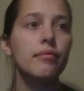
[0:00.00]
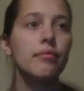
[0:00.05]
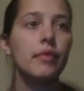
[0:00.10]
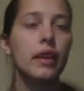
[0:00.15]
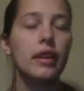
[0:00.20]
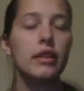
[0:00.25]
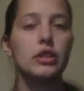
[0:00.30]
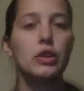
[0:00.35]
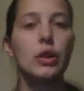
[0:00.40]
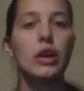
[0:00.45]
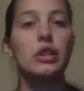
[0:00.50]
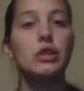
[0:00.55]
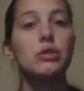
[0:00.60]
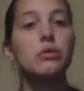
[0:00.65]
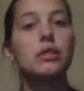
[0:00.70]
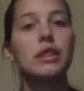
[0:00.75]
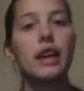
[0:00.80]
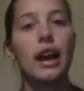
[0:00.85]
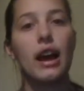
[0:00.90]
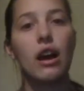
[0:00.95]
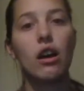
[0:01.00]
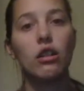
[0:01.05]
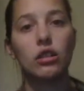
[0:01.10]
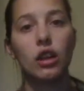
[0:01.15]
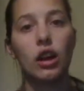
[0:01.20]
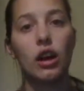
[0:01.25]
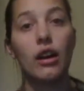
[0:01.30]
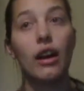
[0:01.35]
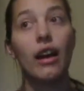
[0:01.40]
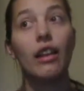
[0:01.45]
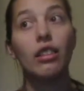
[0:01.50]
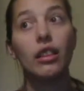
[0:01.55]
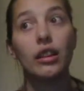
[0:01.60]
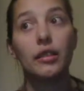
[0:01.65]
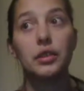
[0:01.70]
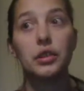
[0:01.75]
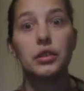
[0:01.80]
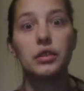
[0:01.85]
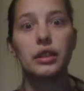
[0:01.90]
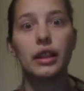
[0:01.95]
And so I use that a lot. I love
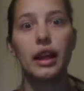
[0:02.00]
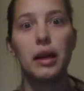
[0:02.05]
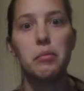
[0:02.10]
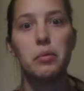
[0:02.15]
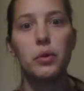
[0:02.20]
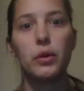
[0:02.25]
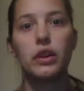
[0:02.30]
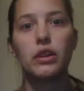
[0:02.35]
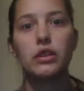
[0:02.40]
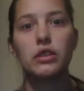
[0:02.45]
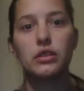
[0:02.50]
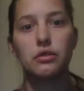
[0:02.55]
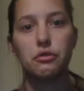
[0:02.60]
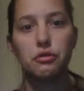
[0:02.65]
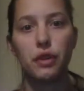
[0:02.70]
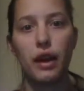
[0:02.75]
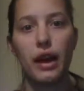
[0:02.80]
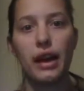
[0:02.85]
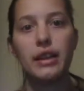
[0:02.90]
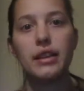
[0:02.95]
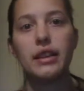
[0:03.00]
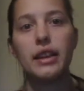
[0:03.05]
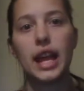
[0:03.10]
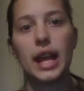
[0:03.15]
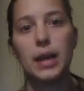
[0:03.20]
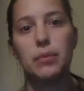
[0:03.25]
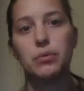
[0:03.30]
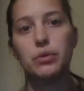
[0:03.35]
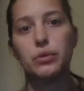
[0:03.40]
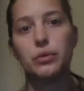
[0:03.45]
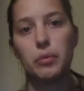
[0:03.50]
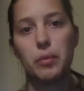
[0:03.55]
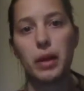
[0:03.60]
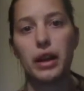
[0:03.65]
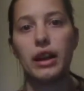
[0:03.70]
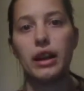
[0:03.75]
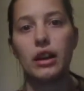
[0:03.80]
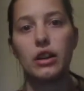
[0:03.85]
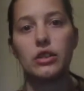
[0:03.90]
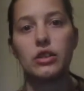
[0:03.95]
using that book to find names for my
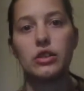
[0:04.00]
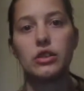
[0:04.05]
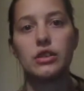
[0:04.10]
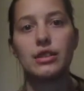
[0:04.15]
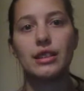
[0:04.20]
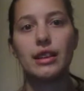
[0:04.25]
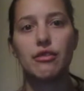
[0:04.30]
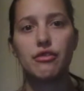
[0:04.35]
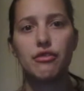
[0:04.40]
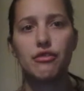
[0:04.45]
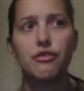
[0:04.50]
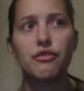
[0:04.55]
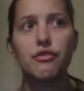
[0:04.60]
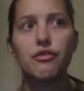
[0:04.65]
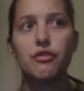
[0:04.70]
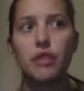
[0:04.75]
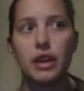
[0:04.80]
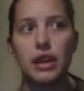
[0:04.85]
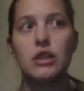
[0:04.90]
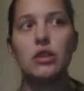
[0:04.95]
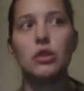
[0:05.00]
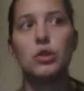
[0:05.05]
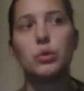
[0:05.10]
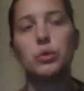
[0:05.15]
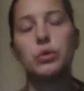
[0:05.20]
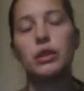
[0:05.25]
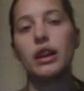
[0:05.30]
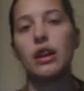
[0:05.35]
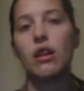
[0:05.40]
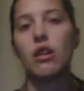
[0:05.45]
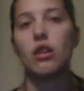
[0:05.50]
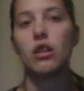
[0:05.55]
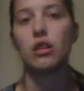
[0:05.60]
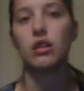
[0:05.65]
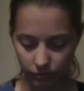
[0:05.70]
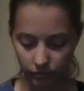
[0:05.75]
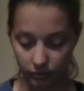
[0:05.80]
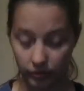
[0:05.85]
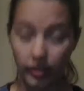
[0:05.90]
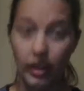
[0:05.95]
characters that fit who they are.
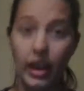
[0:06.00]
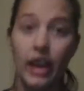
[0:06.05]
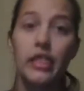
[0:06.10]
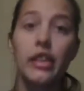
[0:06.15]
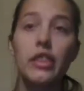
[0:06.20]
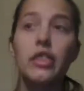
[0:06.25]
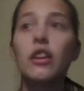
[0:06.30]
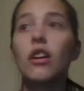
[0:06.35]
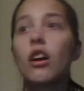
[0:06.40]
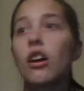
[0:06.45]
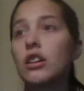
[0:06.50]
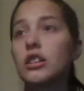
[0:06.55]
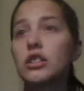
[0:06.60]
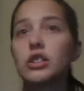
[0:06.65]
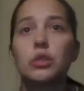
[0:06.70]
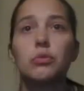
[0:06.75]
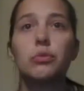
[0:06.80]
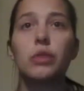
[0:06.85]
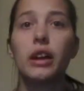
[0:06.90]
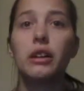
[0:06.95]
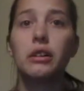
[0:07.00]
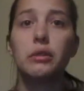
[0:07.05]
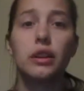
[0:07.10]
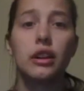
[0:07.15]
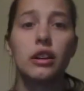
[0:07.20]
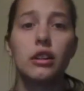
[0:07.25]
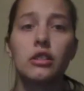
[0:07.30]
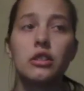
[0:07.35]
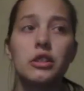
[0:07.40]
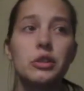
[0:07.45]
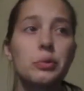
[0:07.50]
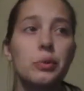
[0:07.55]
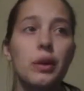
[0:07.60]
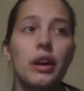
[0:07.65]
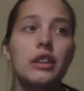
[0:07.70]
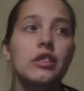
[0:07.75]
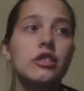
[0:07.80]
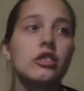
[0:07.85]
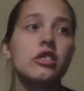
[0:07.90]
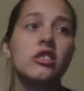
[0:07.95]
And then there are some random characters where
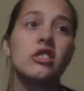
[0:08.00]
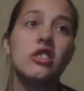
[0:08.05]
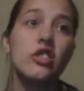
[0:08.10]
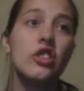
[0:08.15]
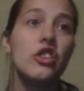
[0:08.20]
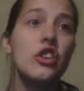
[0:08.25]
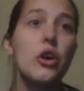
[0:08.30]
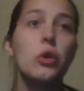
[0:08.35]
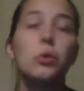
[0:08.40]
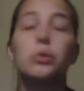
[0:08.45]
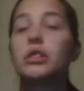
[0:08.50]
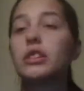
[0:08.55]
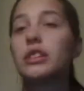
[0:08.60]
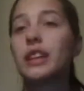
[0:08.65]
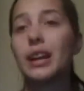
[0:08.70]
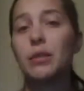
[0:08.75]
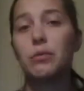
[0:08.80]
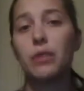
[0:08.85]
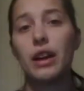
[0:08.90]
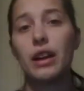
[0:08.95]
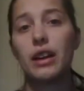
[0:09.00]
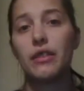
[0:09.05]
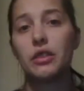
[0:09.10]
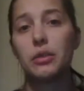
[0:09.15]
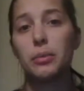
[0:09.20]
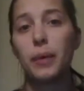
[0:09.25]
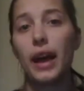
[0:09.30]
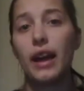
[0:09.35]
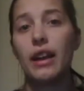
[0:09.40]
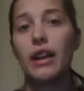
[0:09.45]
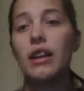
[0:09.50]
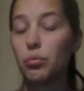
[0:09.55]
I just know their name right off the bat.